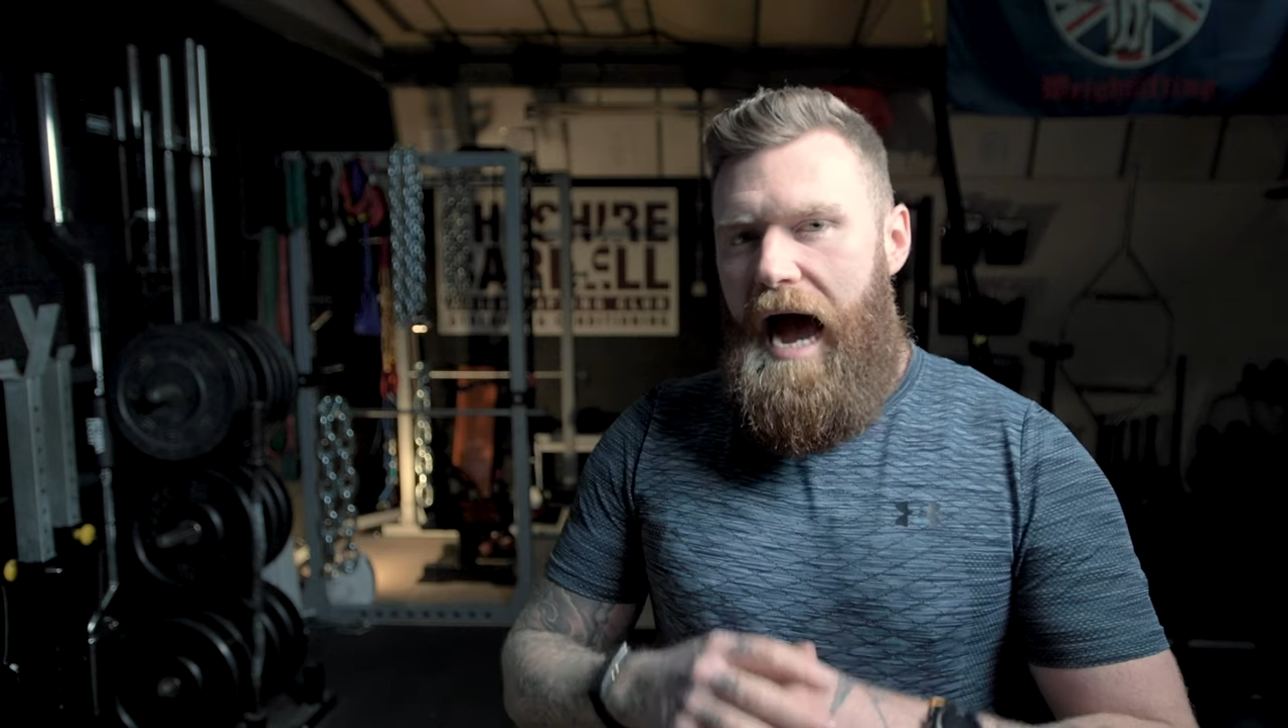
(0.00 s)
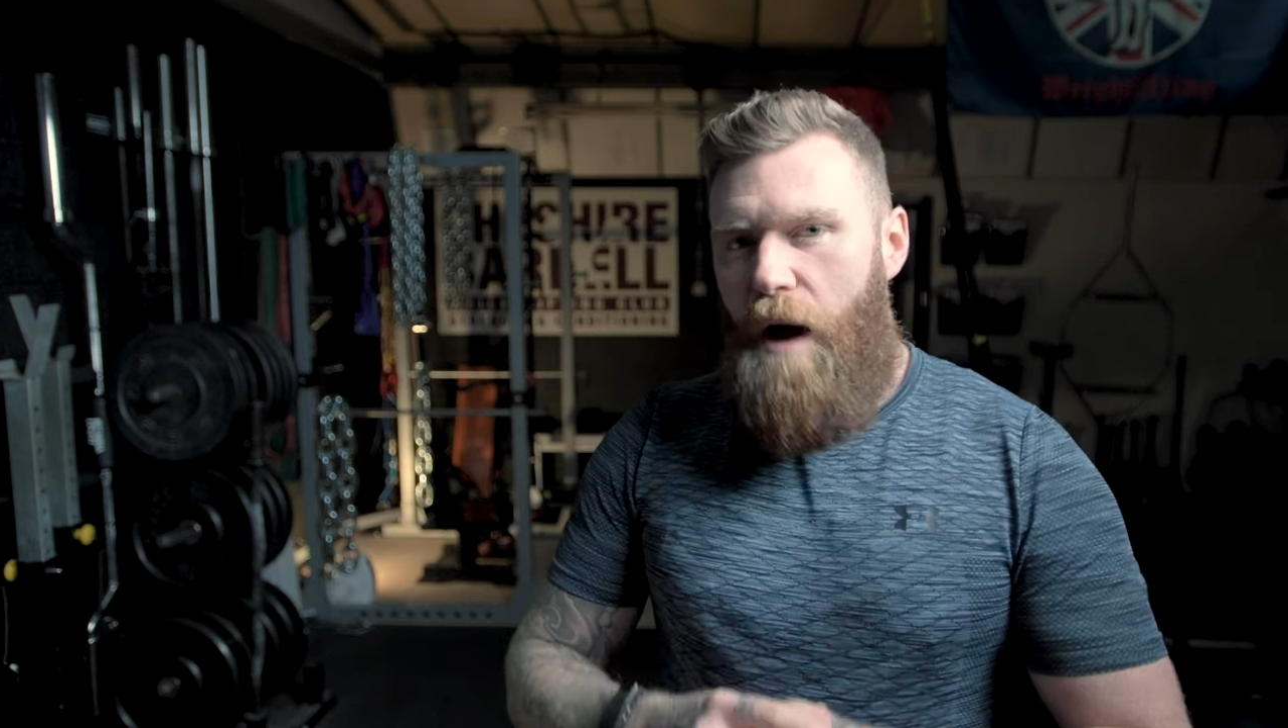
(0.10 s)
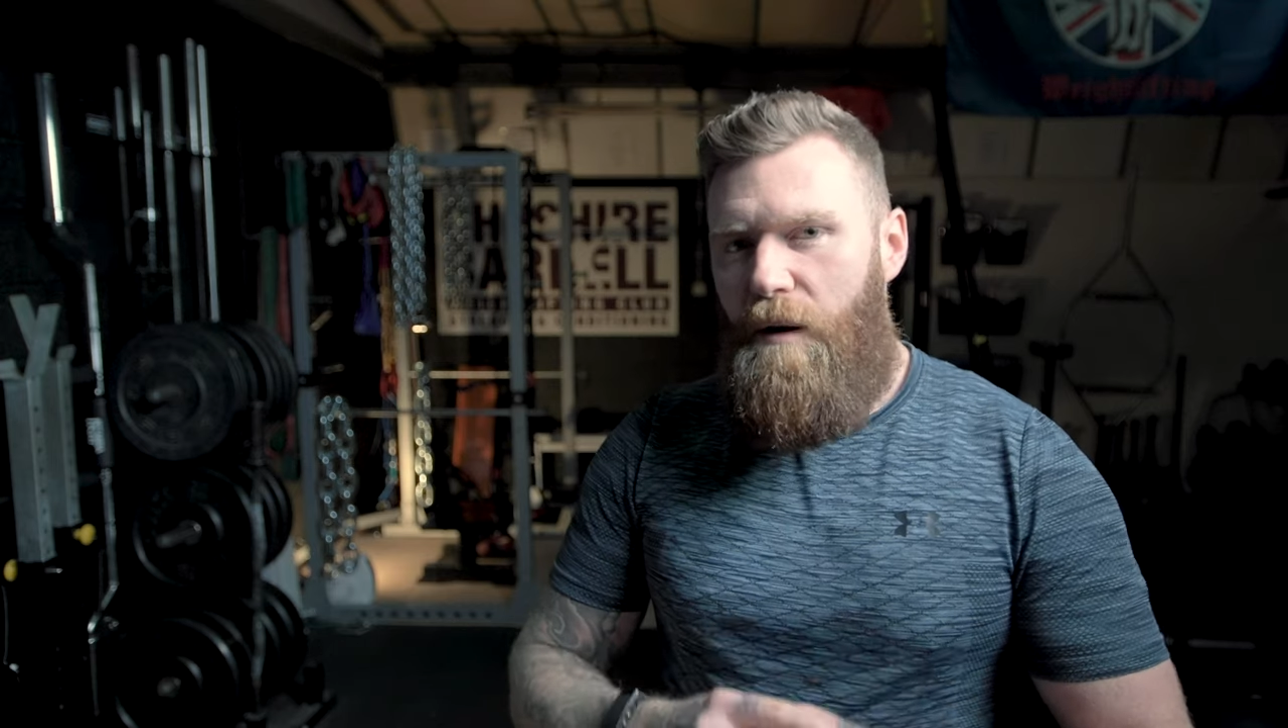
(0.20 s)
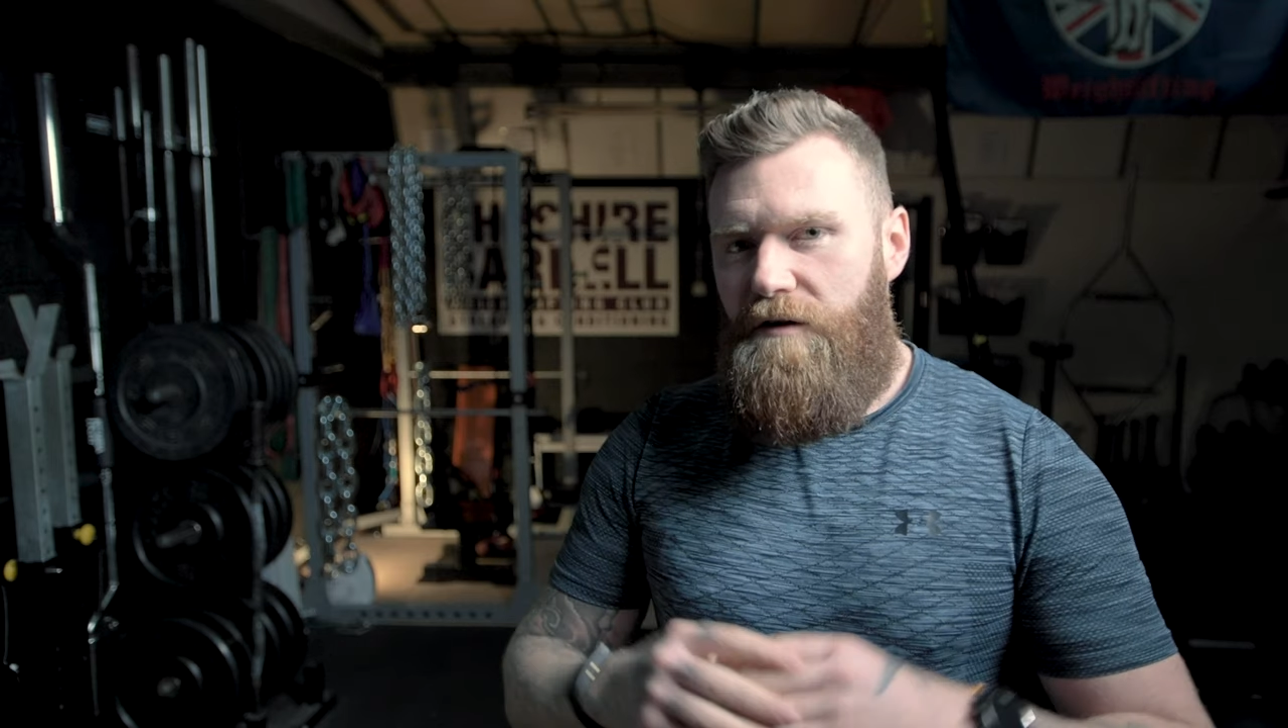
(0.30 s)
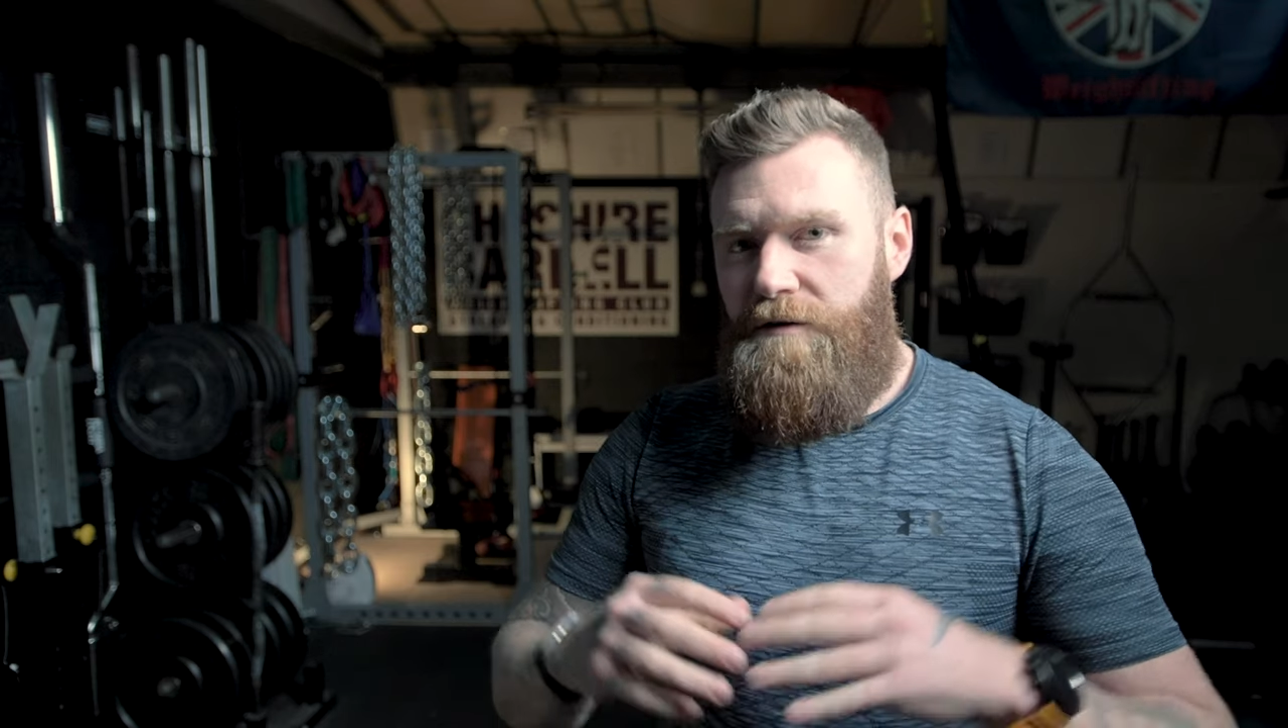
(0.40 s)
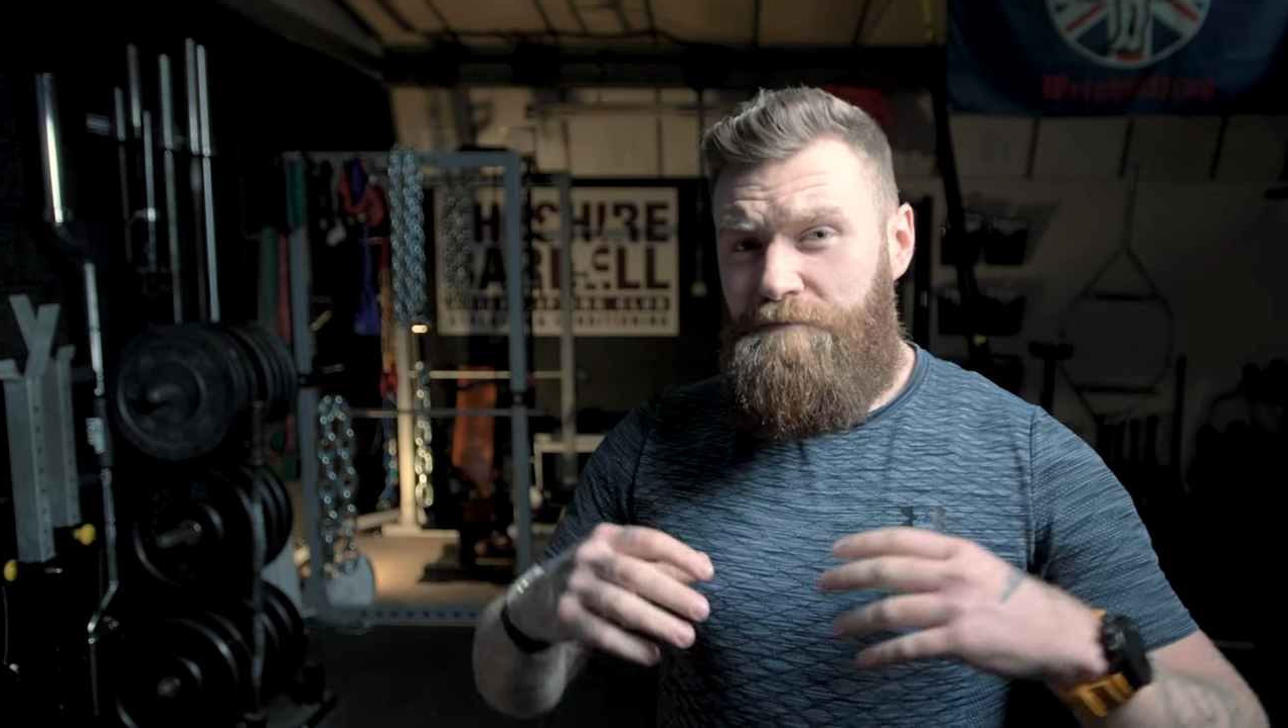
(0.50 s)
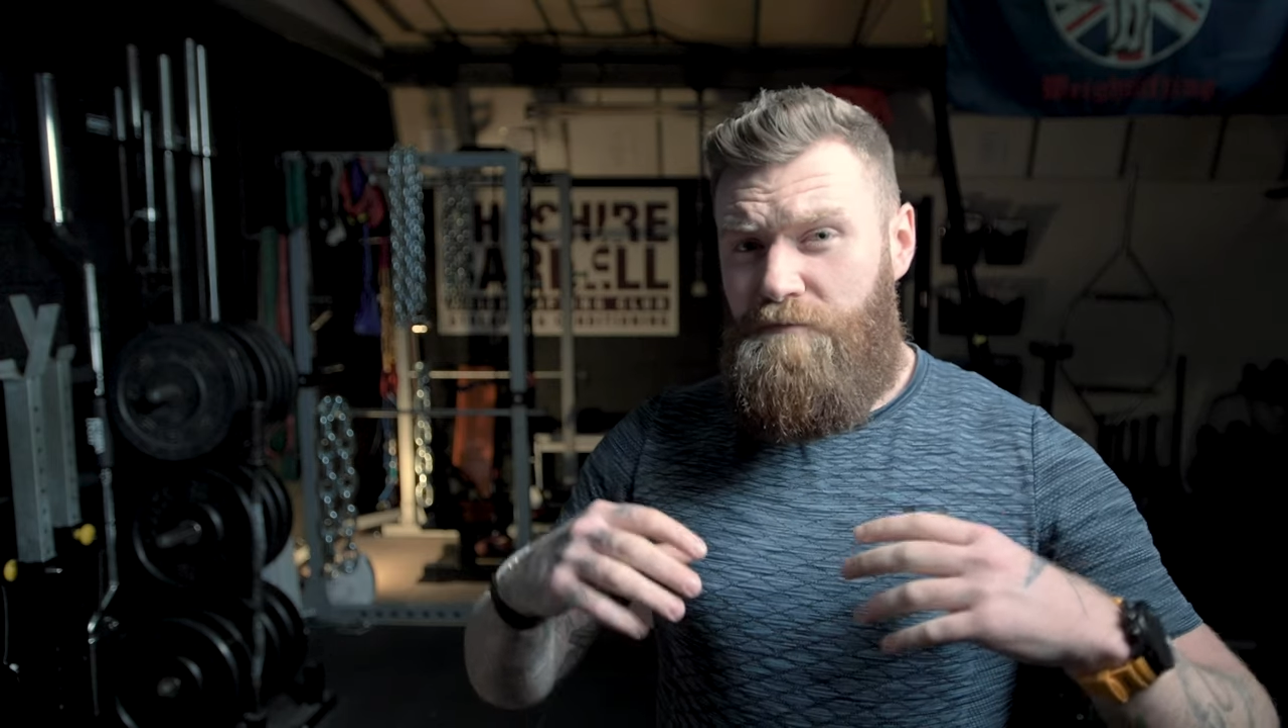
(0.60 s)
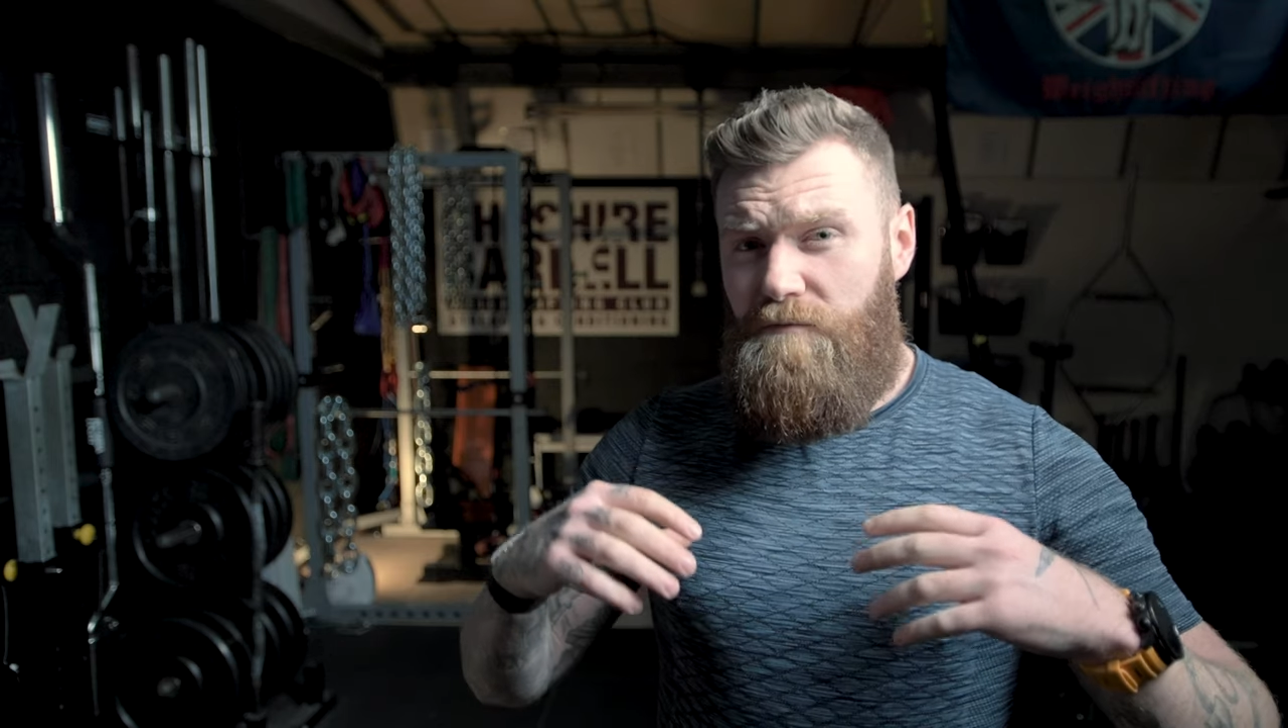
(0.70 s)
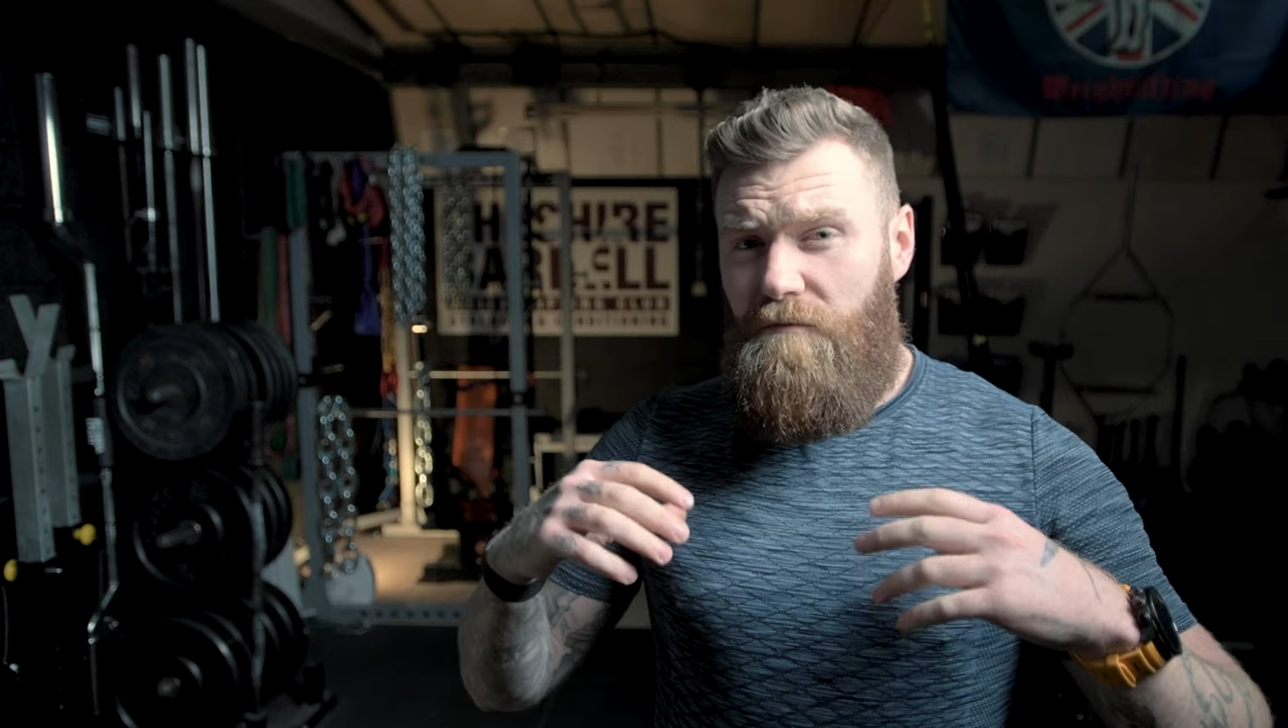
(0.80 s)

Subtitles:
However,